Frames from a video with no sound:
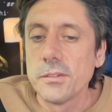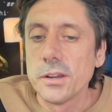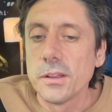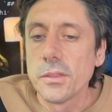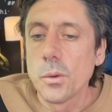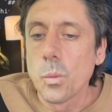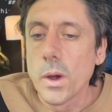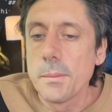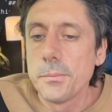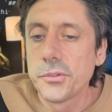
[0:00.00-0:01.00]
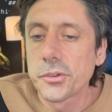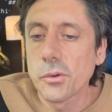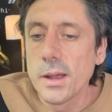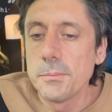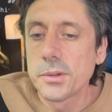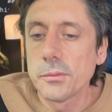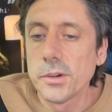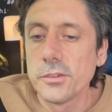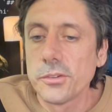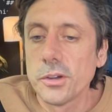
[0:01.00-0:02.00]
given it the web scraped
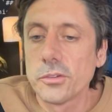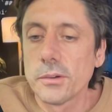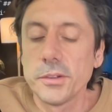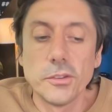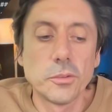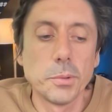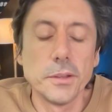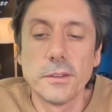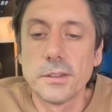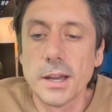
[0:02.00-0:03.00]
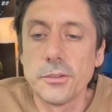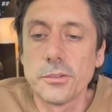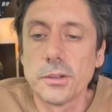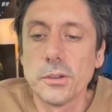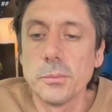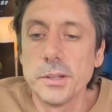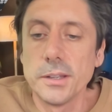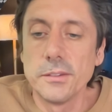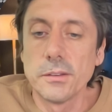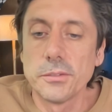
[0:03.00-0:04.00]
research. I've just split this out so it's a little bit
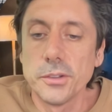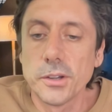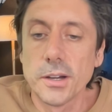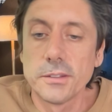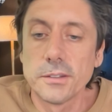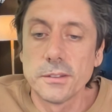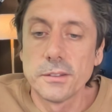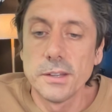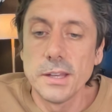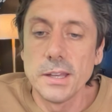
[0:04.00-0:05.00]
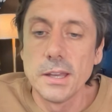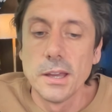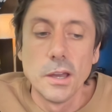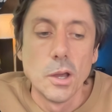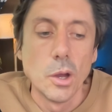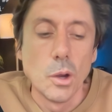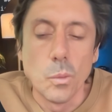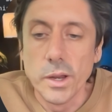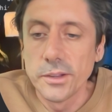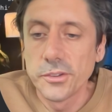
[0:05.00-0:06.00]
easier for you guys to see.
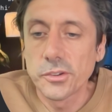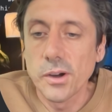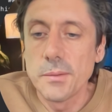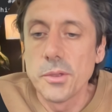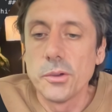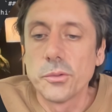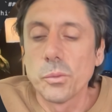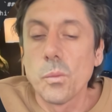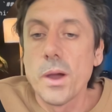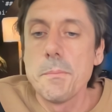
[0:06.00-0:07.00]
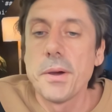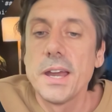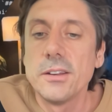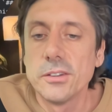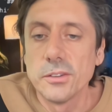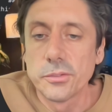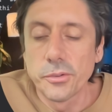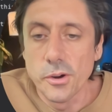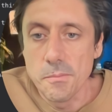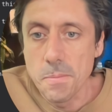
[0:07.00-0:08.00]
When I scrape those web pages
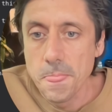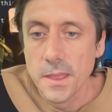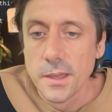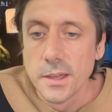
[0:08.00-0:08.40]
from